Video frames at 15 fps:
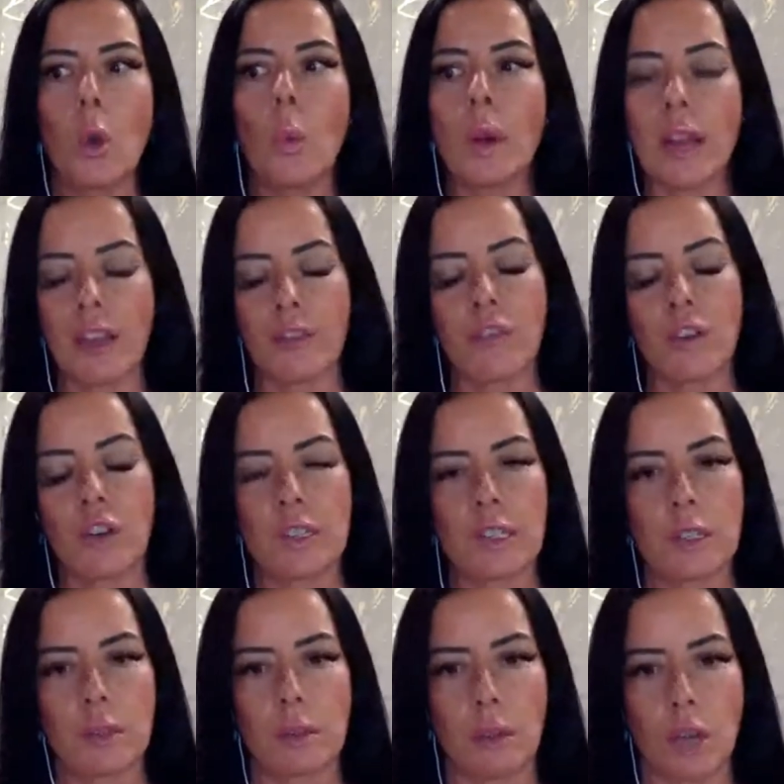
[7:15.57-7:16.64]
when I
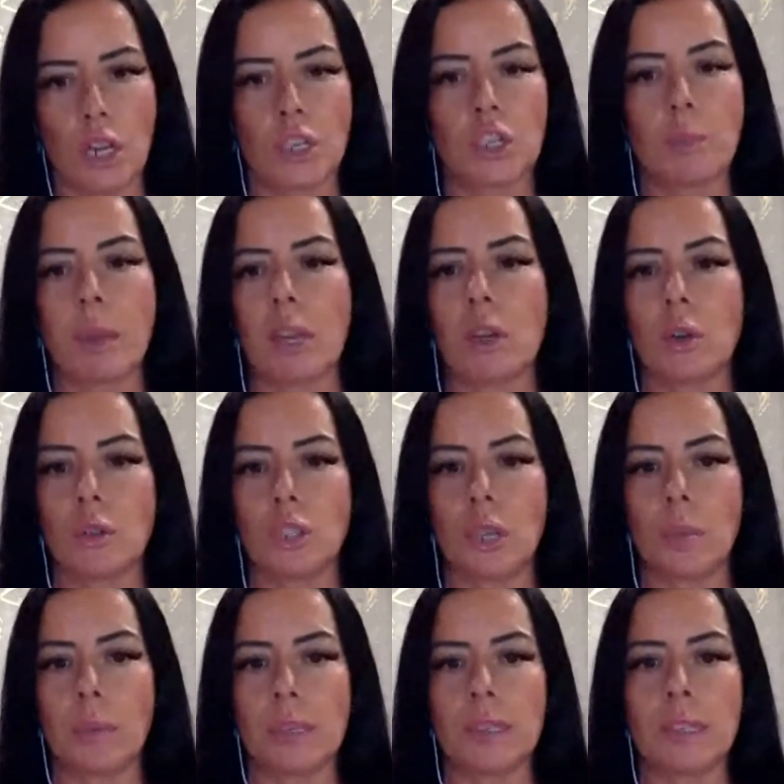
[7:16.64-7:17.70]
first launched my
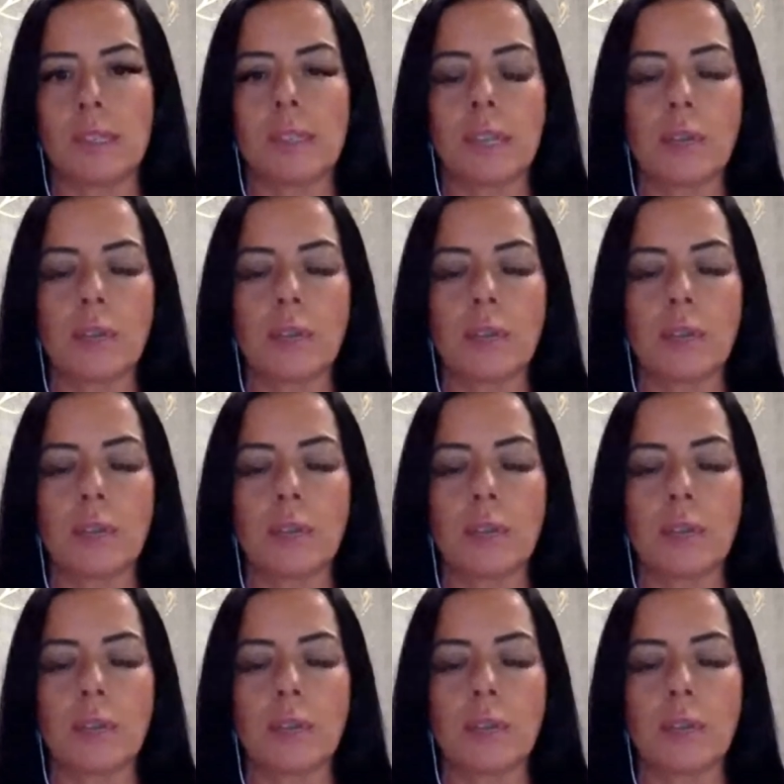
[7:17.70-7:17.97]
coaching business.